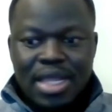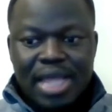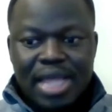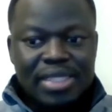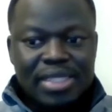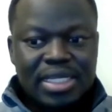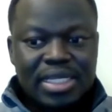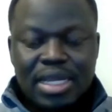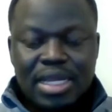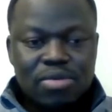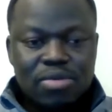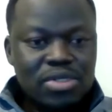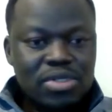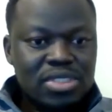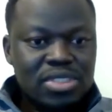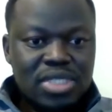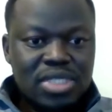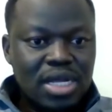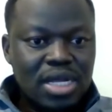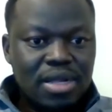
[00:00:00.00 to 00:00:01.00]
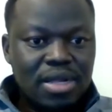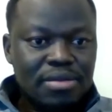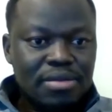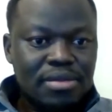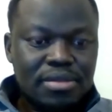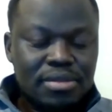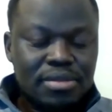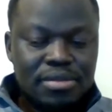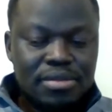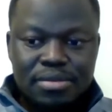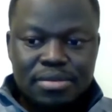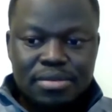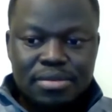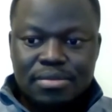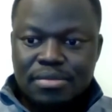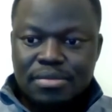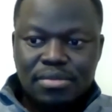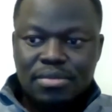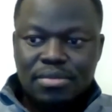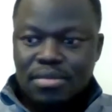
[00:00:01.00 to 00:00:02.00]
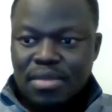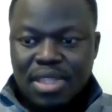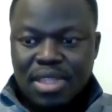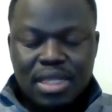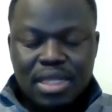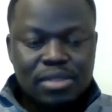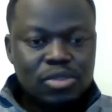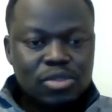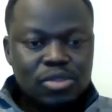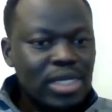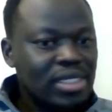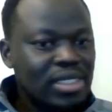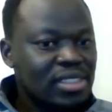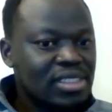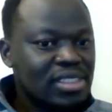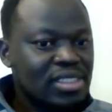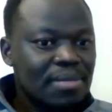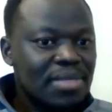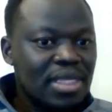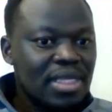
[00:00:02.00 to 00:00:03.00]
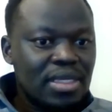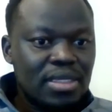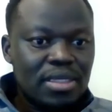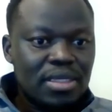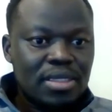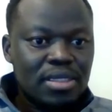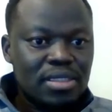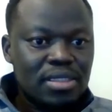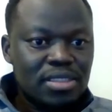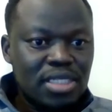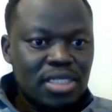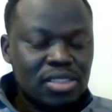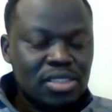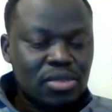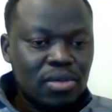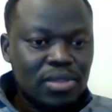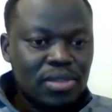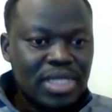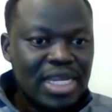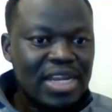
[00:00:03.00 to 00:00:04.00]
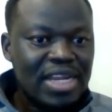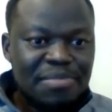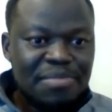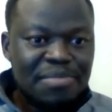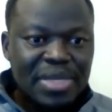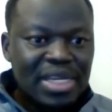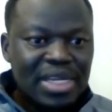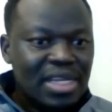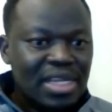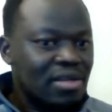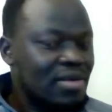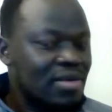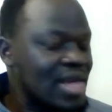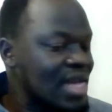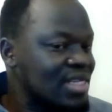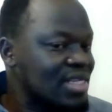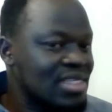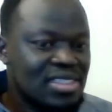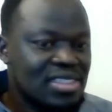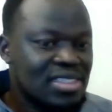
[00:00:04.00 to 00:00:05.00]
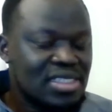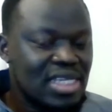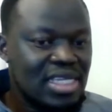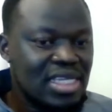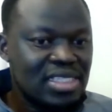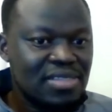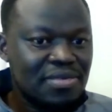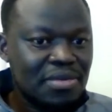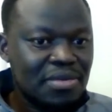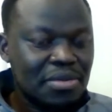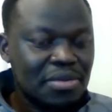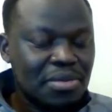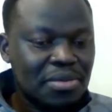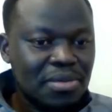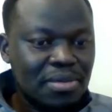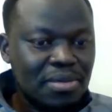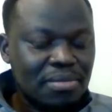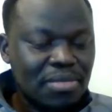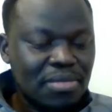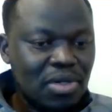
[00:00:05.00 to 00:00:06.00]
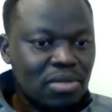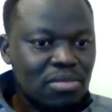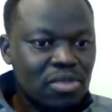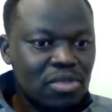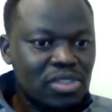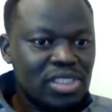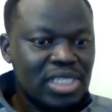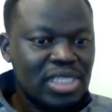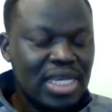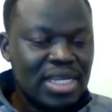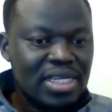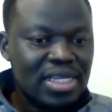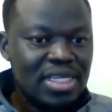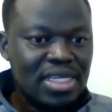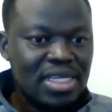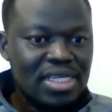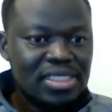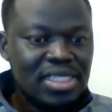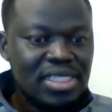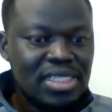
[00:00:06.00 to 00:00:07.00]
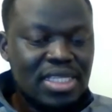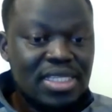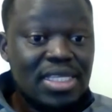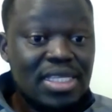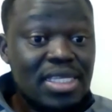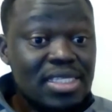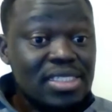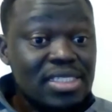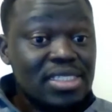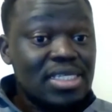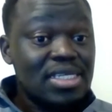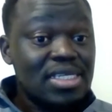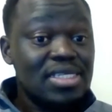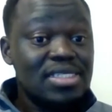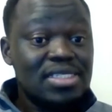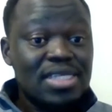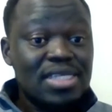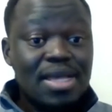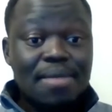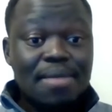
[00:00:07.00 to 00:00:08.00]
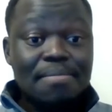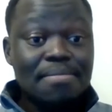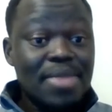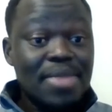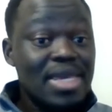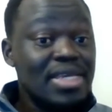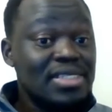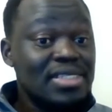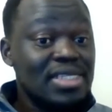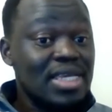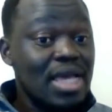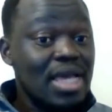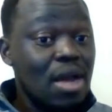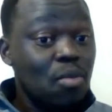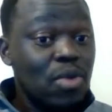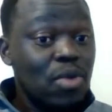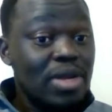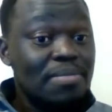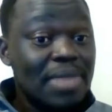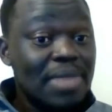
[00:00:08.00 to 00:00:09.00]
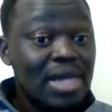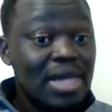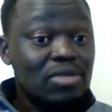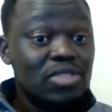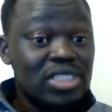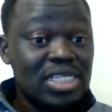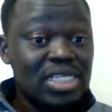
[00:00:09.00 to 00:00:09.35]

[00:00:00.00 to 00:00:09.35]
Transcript: until I was 20-something years old. And I've been in the United States for almost 10 years. This is amazing. I went back to